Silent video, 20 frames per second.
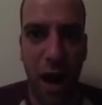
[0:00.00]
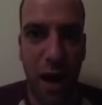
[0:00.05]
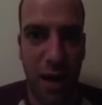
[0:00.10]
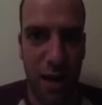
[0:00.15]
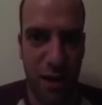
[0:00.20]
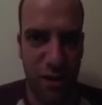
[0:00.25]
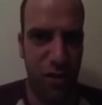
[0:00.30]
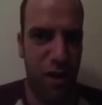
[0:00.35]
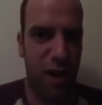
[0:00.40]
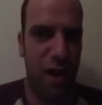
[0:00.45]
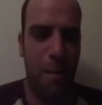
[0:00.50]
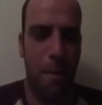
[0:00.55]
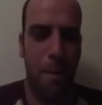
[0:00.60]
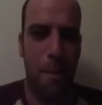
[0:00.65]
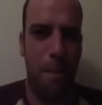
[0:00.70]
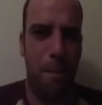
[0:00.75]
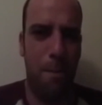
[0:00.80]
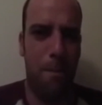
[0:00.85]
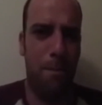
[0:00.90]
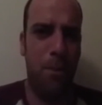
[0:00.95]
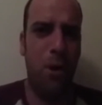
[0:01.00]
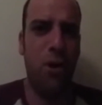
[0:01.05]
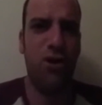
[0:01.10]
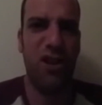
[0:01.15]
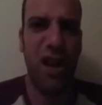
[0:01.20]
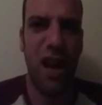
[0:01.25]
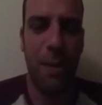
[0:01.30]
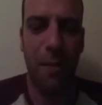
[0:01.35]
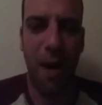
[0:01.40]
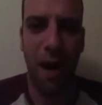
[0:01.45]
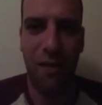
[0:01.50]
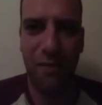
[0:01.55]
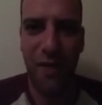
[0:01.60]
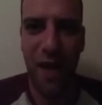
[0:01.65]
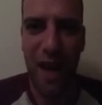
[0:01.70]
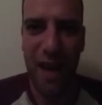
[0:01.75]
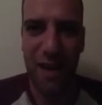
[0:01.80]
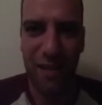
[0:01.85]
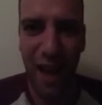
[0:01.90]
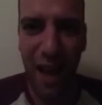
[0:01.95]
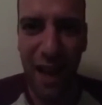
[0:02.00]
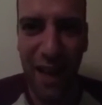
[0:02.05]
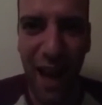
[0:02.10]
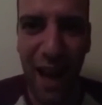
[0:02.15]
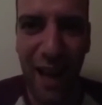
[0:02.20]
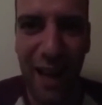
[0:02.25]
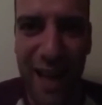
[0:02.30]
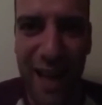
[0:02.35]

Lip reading: And he's trying to push it in my face. Like I